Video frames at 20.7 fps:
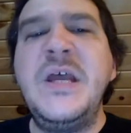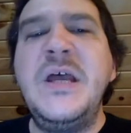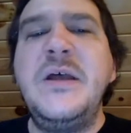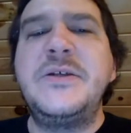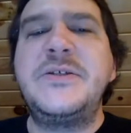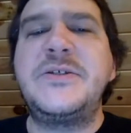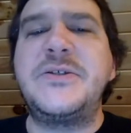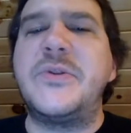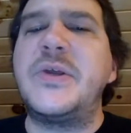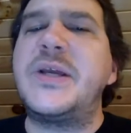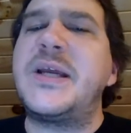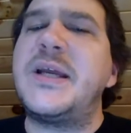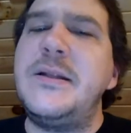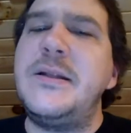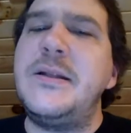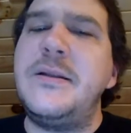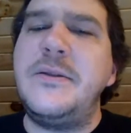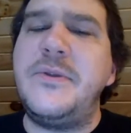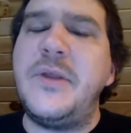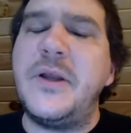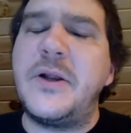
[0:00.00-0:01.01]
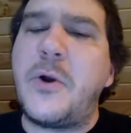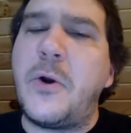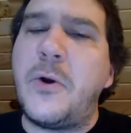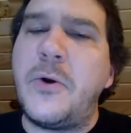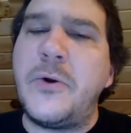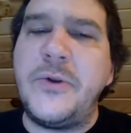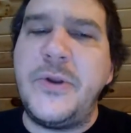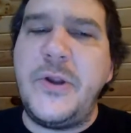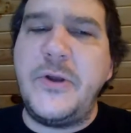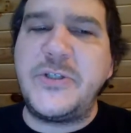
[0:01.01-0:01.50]
So the container
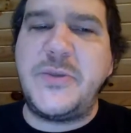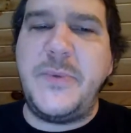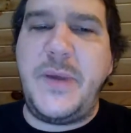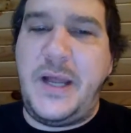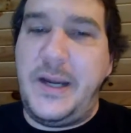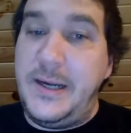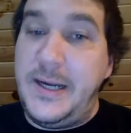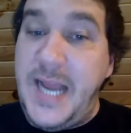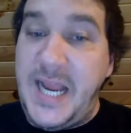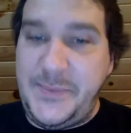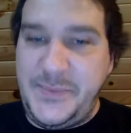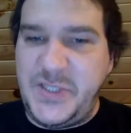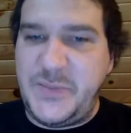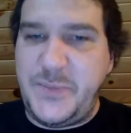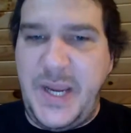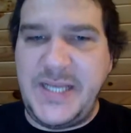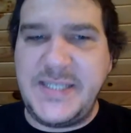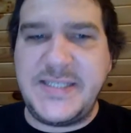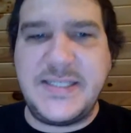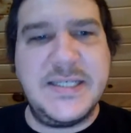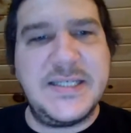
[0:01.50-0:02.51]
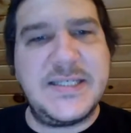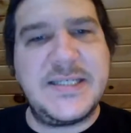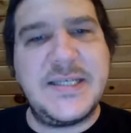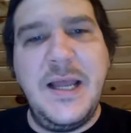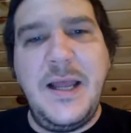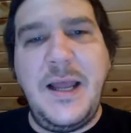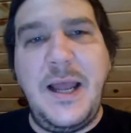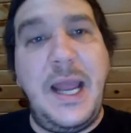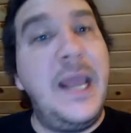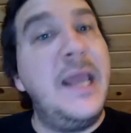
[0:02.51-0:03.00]
is about namespaces
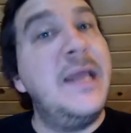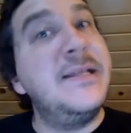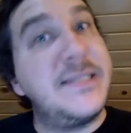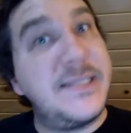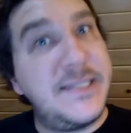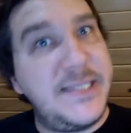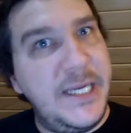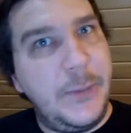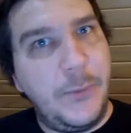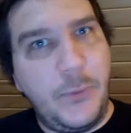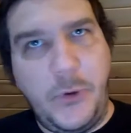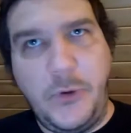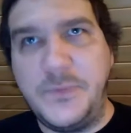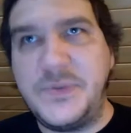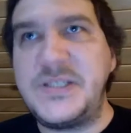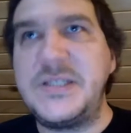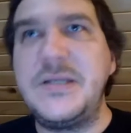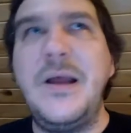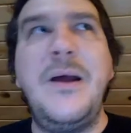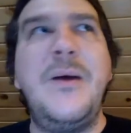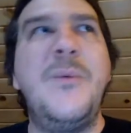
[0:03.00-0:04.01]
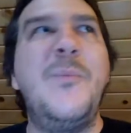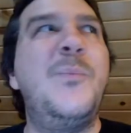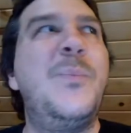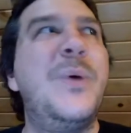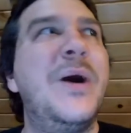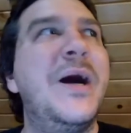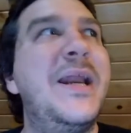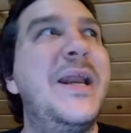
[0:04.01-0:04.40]
and C groups, but